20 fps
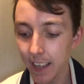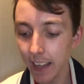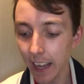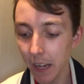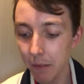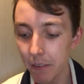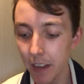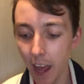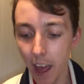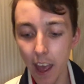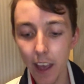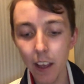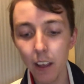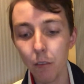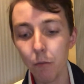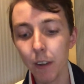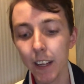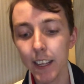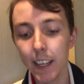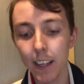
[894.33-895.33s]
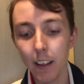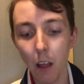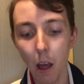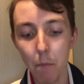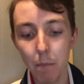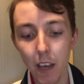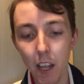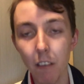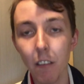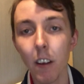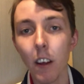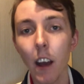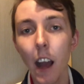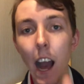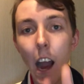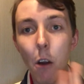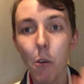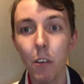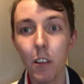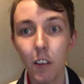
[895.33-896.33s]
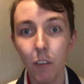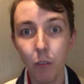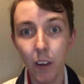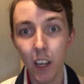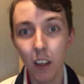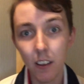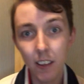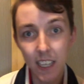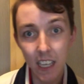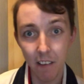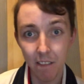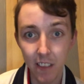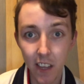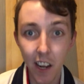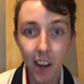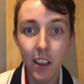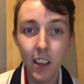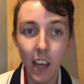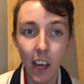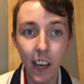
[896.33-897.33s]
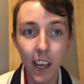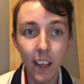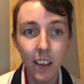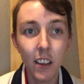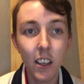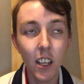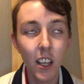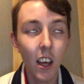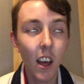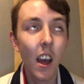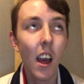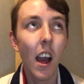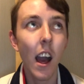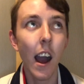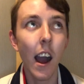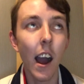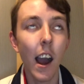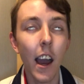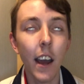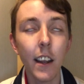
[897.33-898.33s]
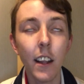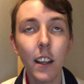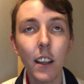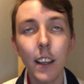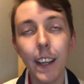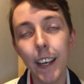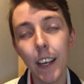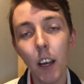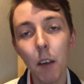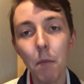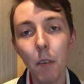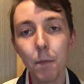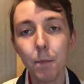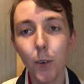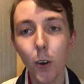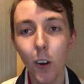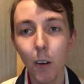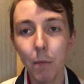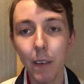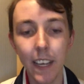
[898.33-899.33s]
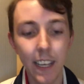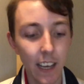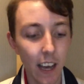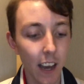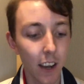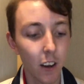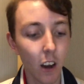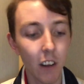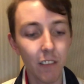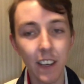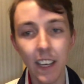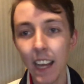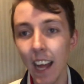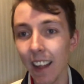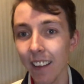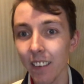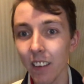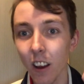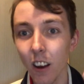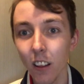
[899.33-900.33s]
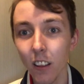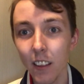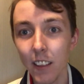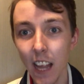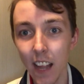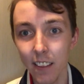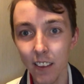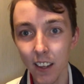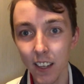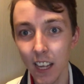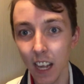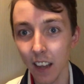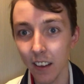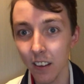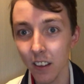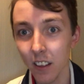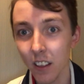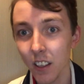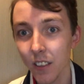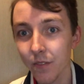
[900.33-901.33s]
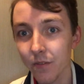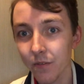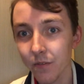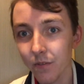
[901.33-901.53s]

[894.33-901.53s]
same day, we did a bit of a House of Wheels gift exchange, and Liam bought me a Goffy Kendall scented candle.